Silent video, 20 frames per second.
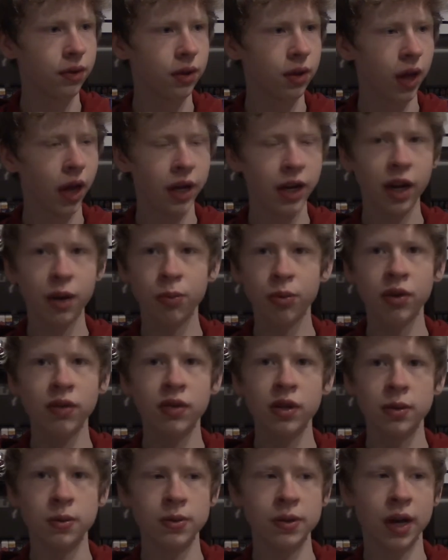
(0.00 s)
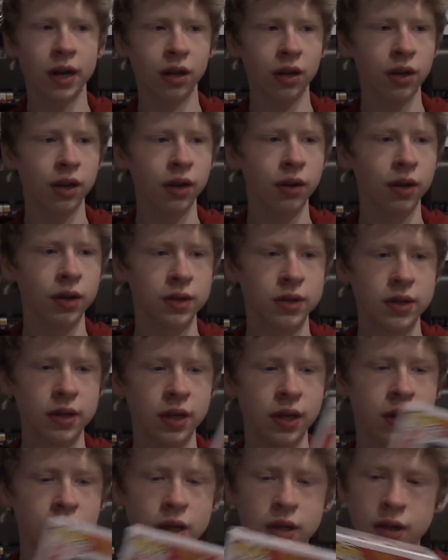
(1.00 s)
I can't believe this was on clearance,
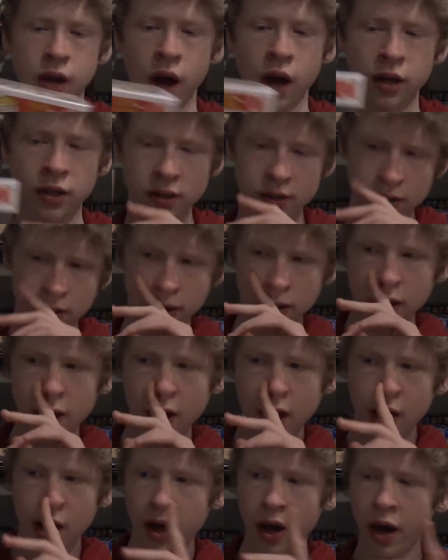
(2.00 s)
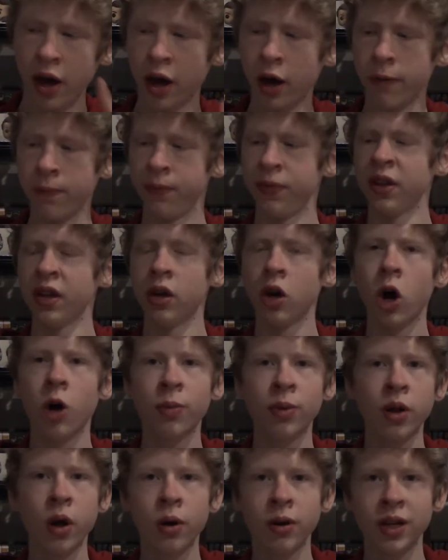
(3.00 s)
honestly. Home
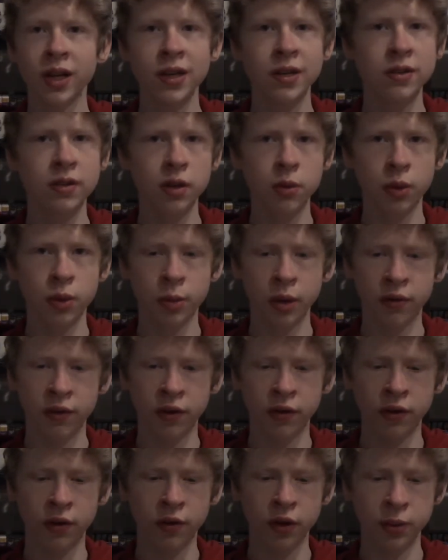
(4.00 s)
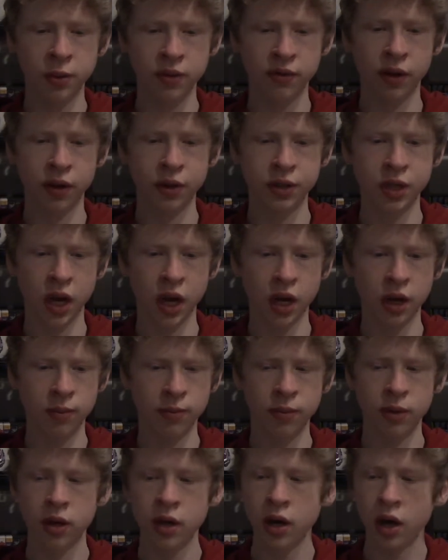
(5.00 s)
Alone, easily one of my favorite films of all
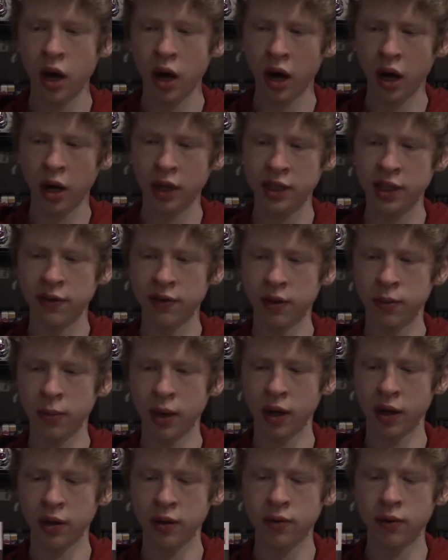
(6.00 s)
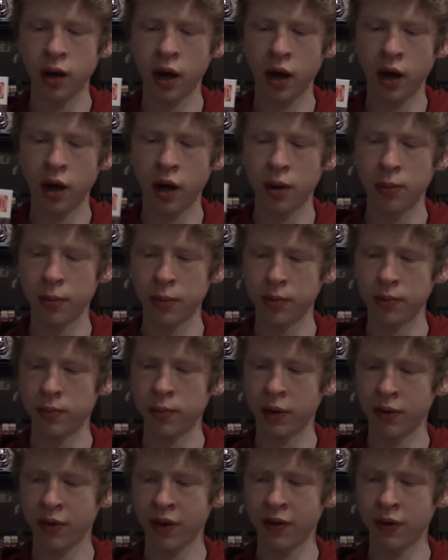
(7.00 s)
time. Definitely my
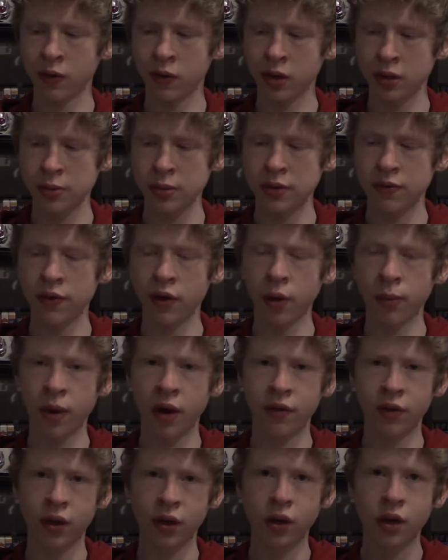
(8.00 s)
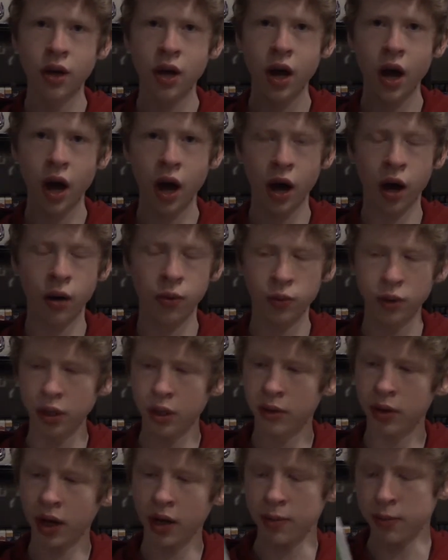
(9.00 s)
favorite Christmas film ever.
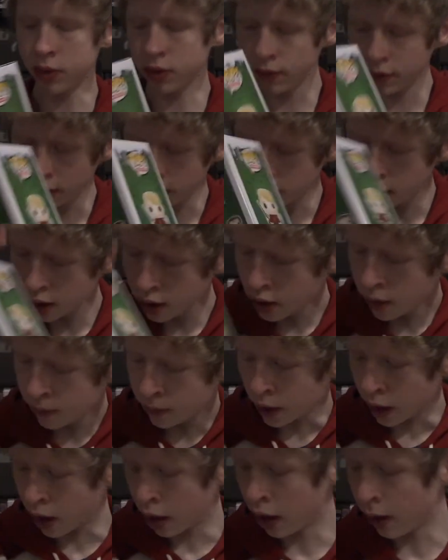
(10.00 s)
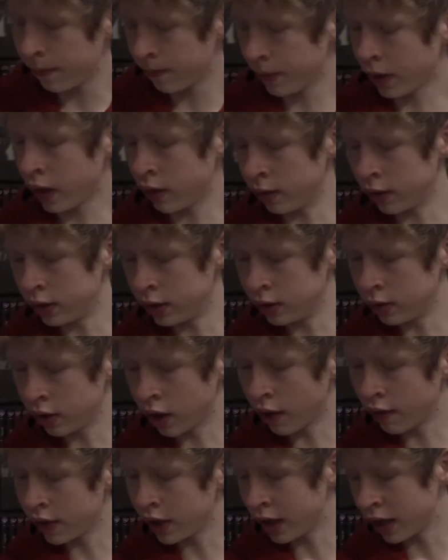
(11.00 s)
Really great movie. I really do
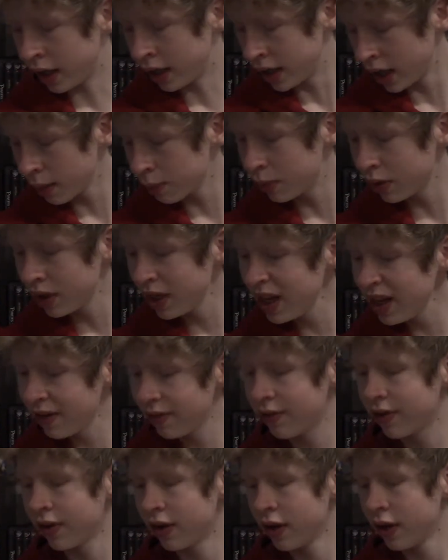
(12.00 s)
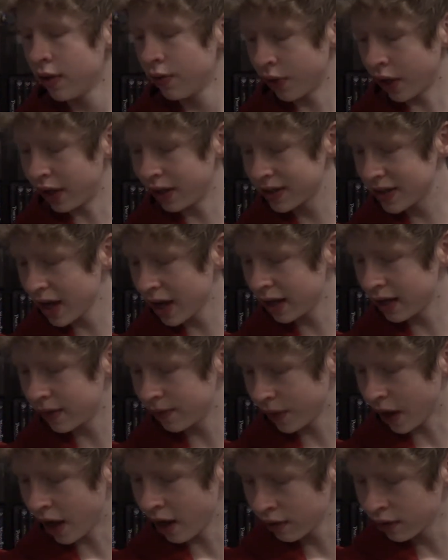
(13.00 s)
love it. And I can't believe, like I said,
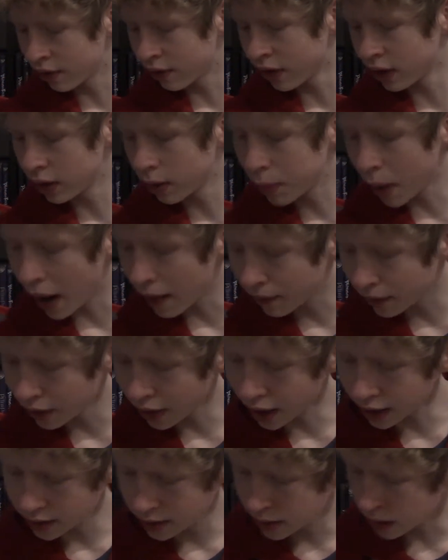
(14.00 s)
I have the Funko Pop for that.